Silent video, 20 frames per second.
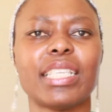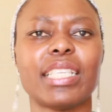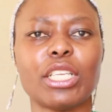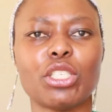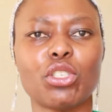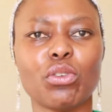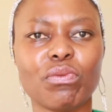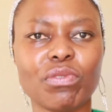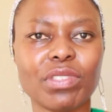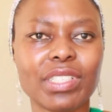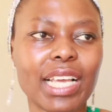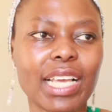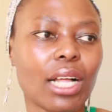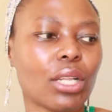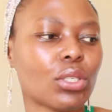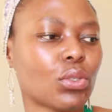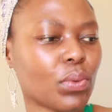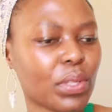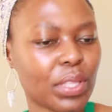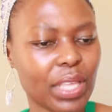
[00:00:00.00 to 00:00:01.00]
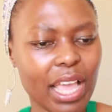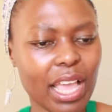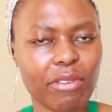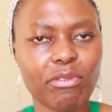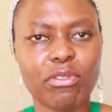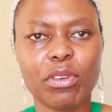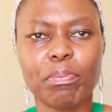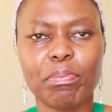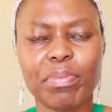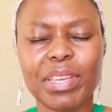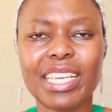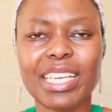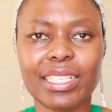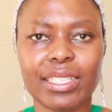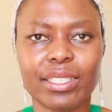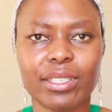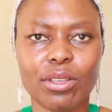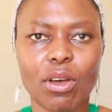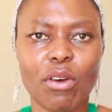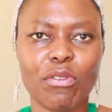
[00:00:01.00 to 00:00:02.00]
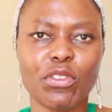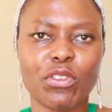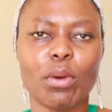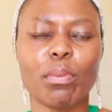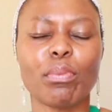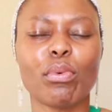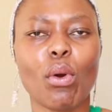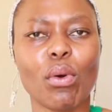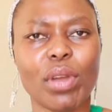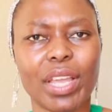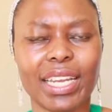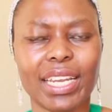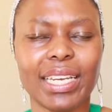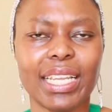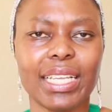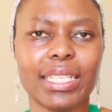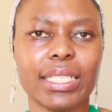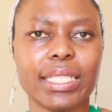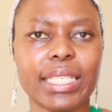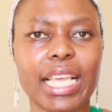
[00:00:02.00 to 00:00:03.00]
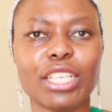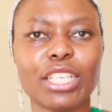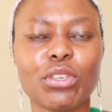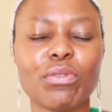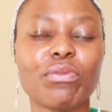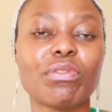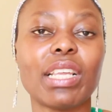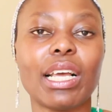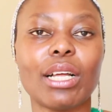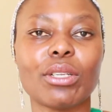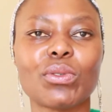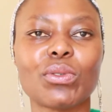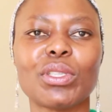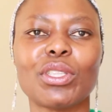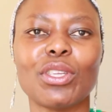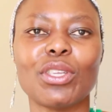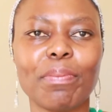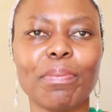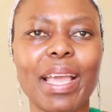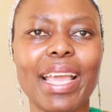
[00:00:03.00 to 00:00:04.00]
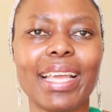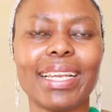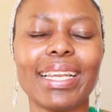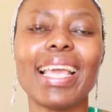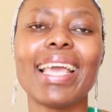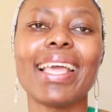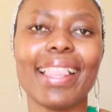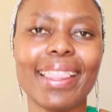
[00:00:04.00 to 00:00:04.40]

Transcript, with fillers: and you've dealt with every piece of your brokenness and you've dealt with your pain.